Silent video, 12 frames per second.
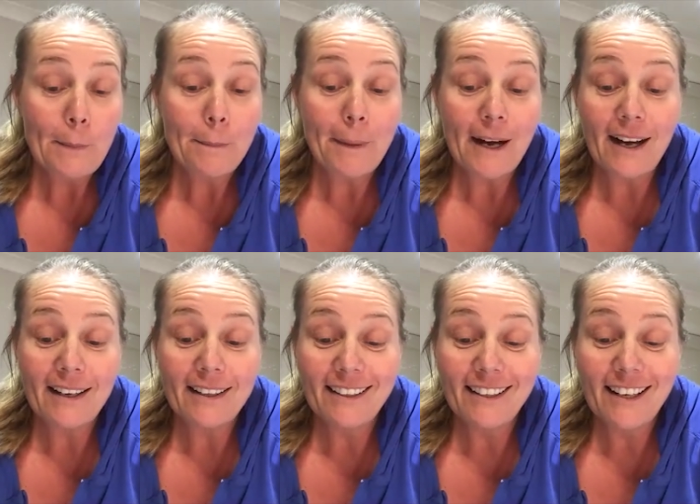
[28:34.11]

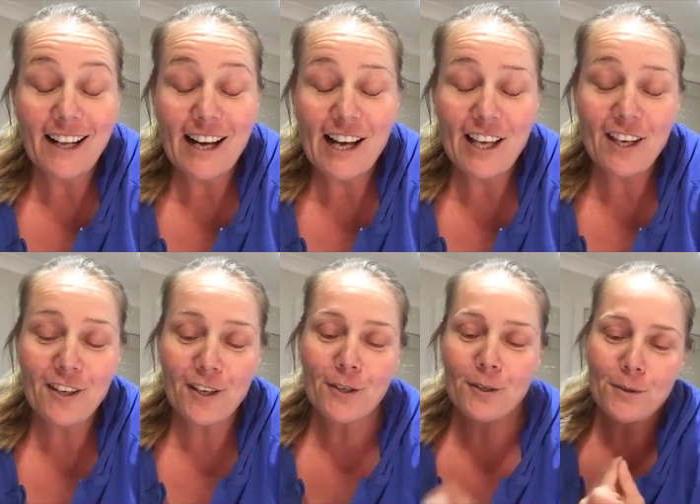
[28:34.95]
but you
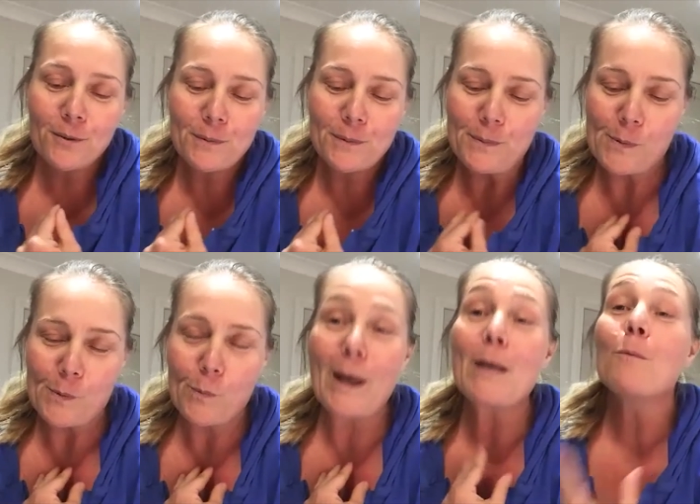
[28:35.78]
know
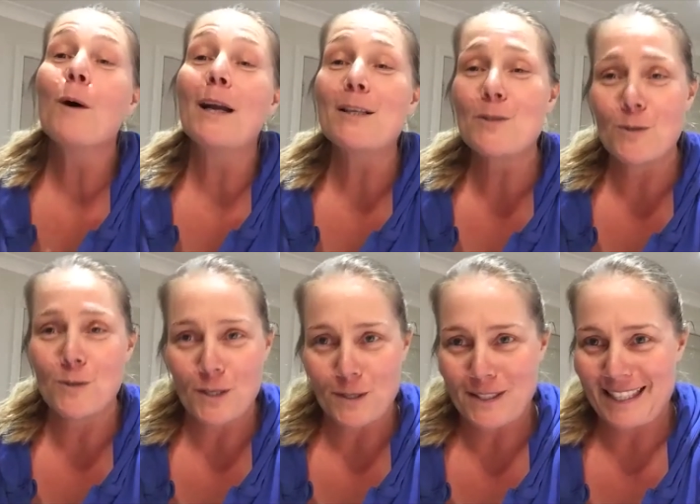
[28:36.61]
we'd want to do
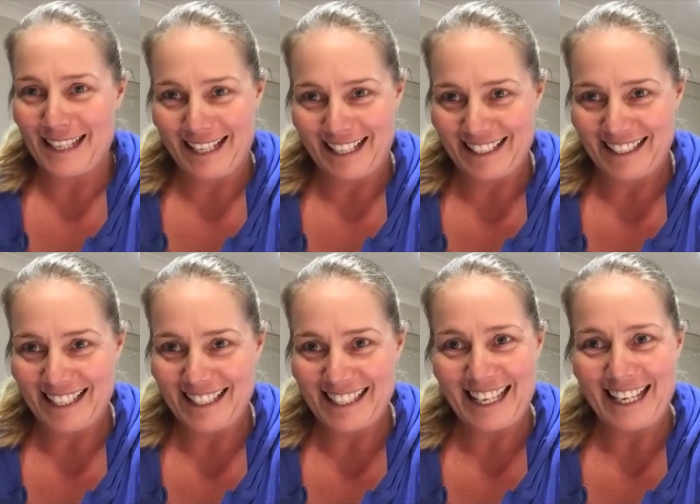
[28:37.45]
those things
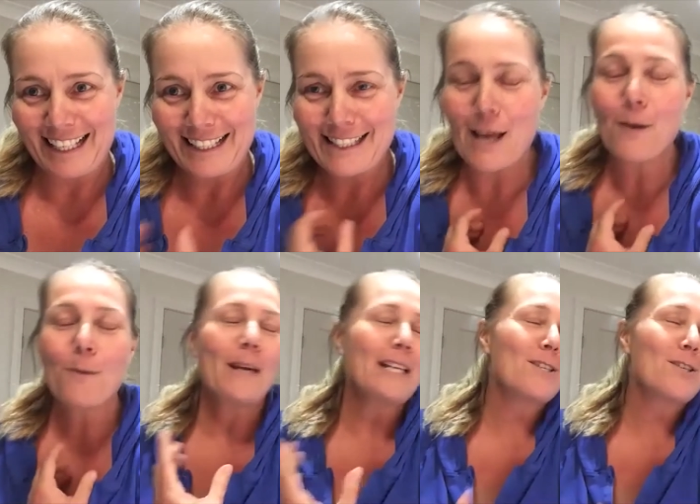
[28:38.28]
as kids and we'd